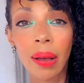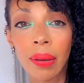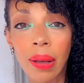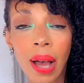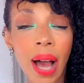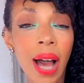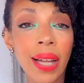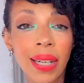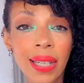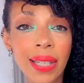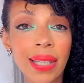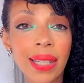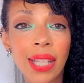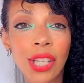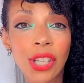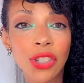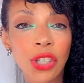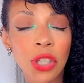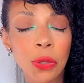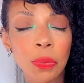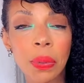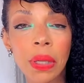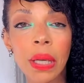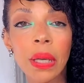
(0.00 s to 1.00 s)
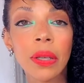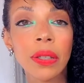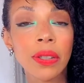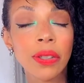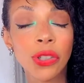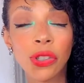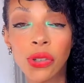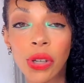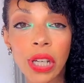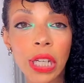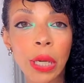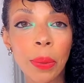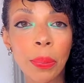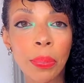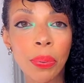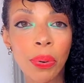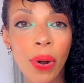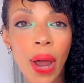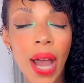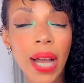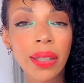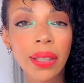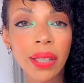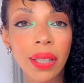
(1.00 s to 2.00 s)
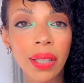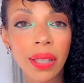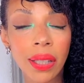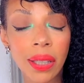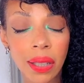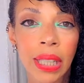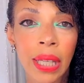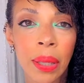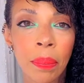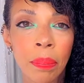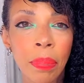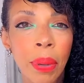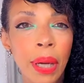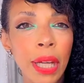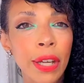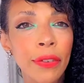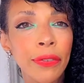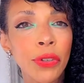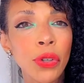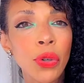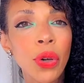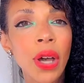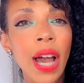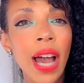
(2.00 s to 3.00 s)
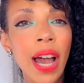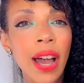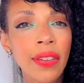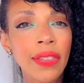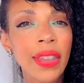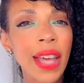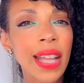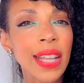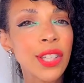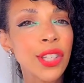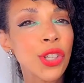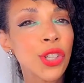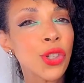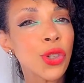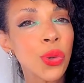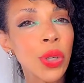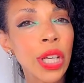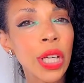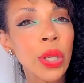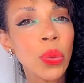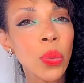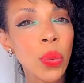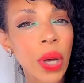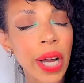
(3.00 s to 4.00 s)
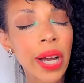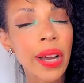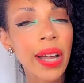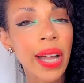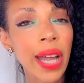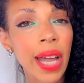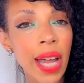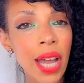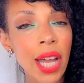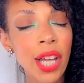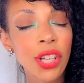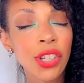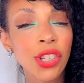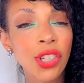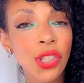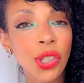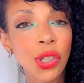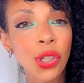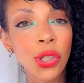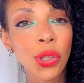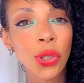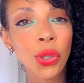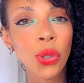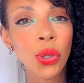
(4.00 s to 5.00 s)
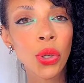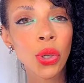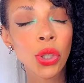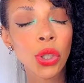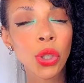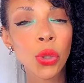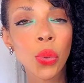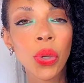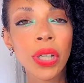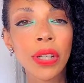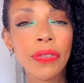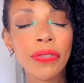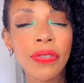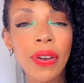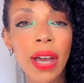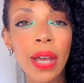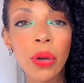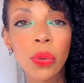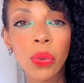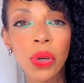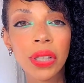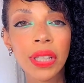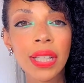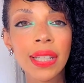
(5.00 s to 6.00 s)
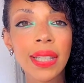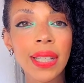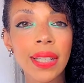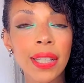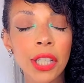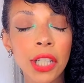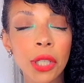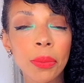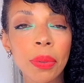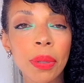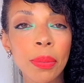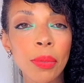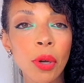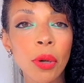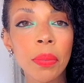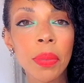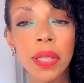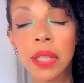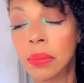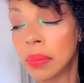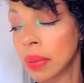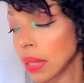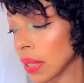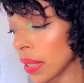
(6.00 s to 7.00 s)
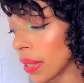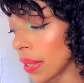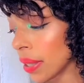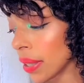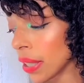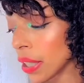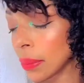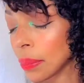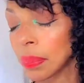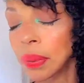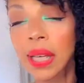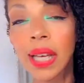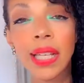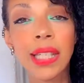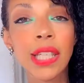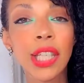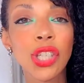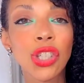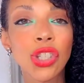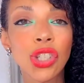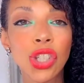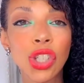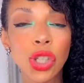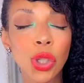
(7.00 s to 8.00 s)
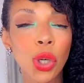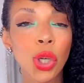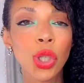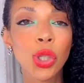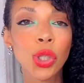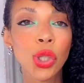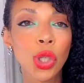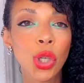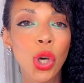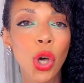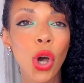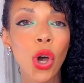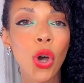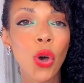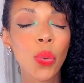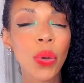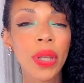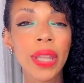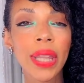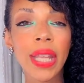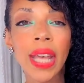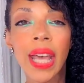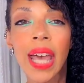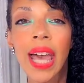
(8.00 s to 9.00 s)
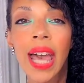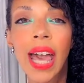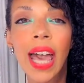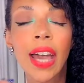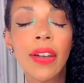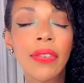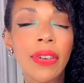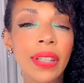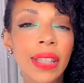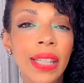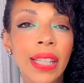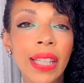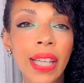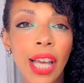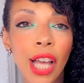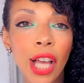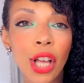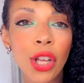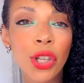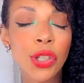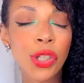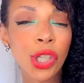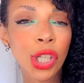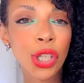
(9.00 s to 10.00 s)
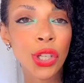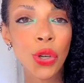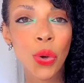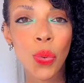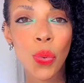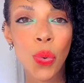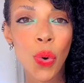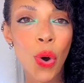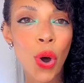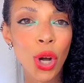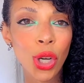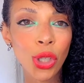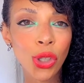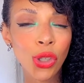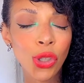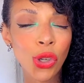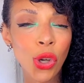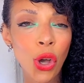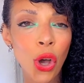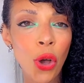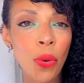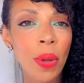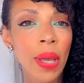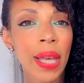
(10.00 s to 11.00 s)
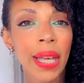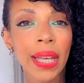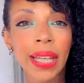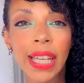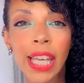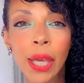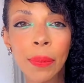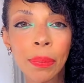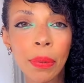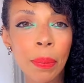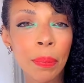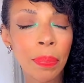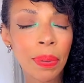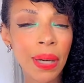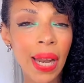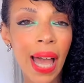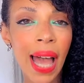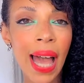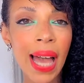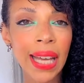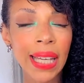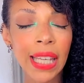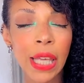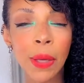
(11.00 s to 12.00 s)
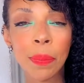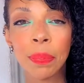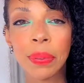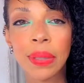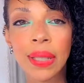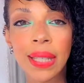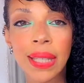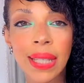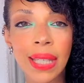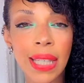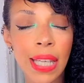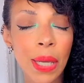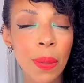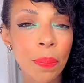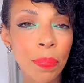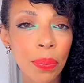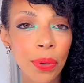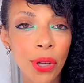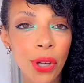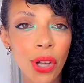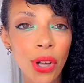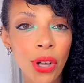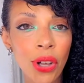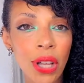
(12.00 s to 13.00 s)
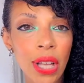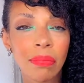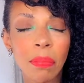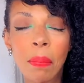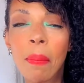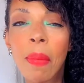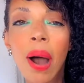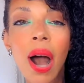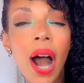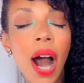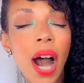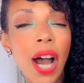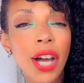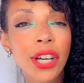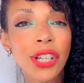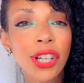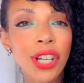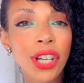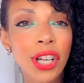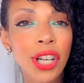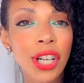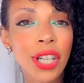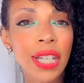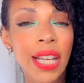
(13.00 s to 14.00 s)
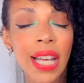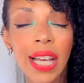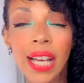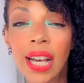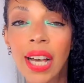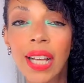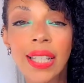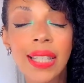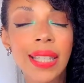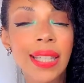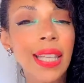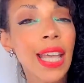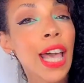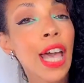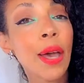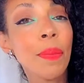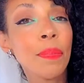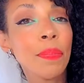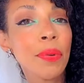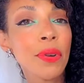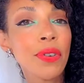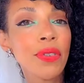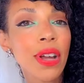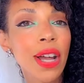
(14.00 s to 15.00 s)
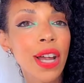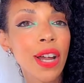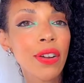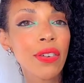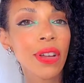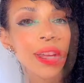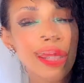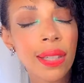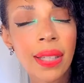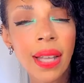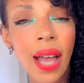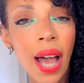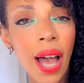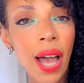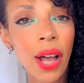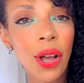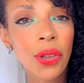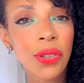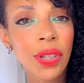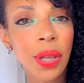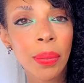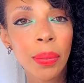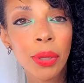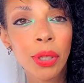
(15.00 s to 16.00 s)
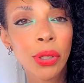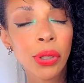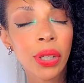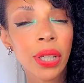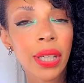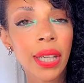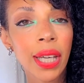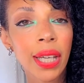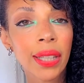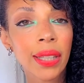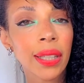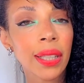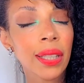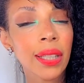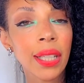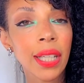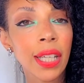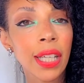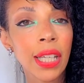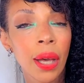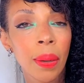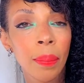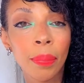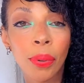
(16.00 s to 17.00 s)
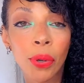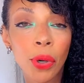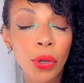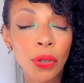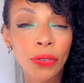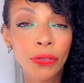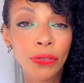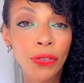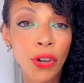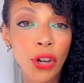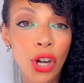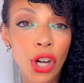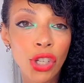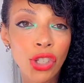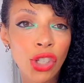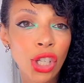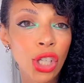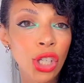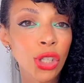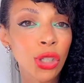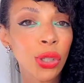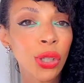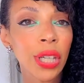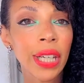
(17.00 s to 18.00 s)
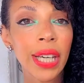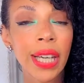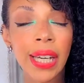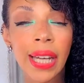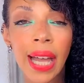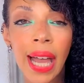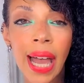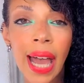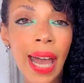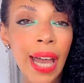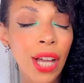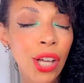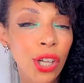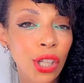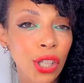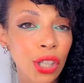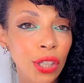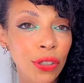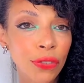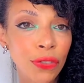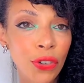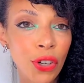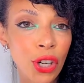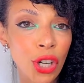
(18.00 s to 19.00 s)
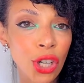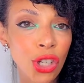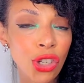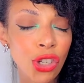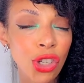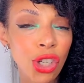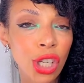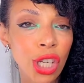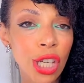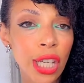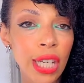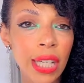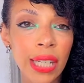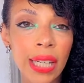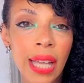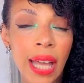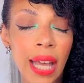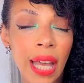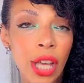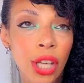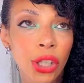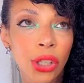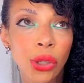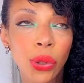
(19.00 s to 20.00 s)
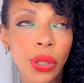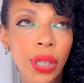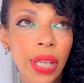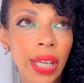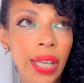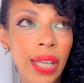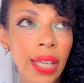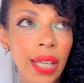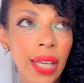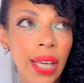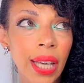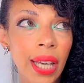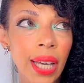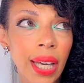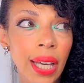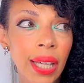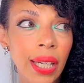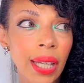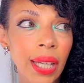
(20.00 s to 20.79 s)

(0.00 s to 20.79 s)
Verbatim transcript: Honestly, just be straight up practical. But if you have that streetwear edge to you, you want to find one that's a little bit more minimalistic because it's just going to go with everything else in your wardrobe. Keep it black, keep it simple, modern, contemporary styles. I mean, you can get the knee boot version, you can get an ankle version, you can get